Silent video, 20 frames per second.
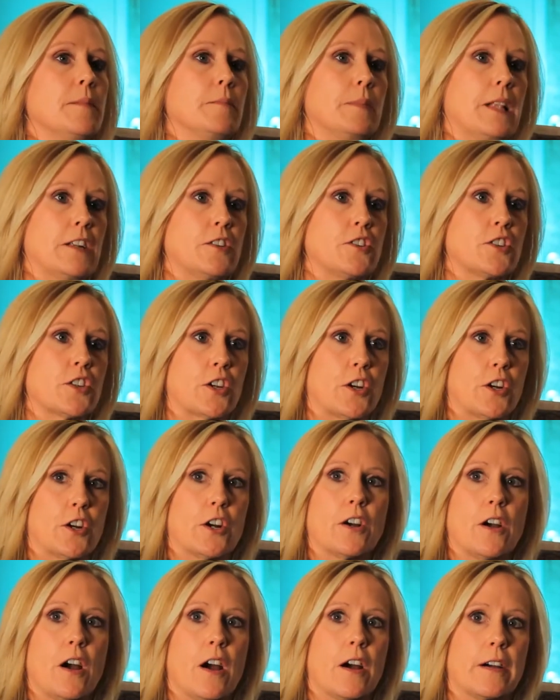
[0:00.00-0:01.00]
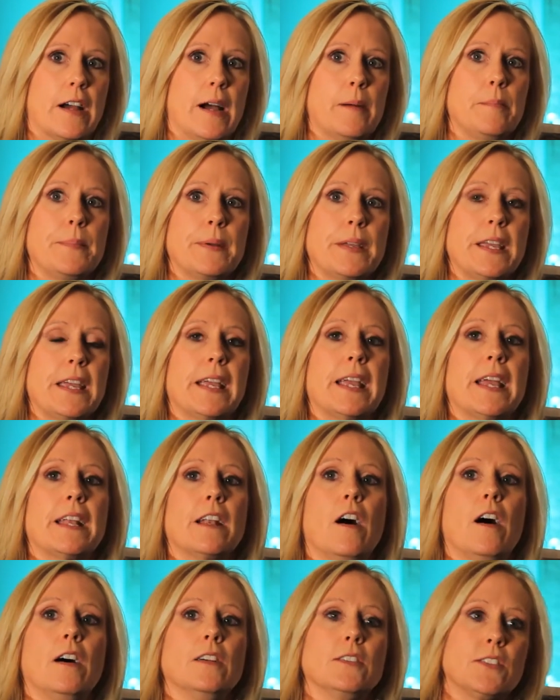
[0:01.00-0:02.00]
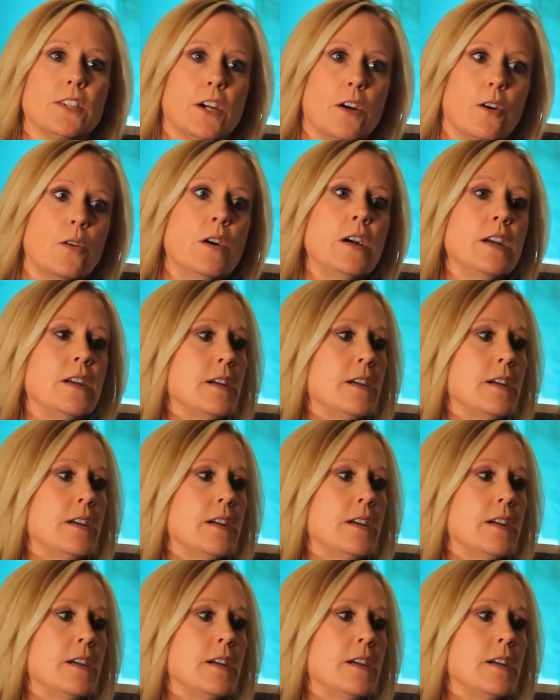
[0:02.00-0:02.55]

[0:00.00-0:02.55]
and blood sugar are up, it can also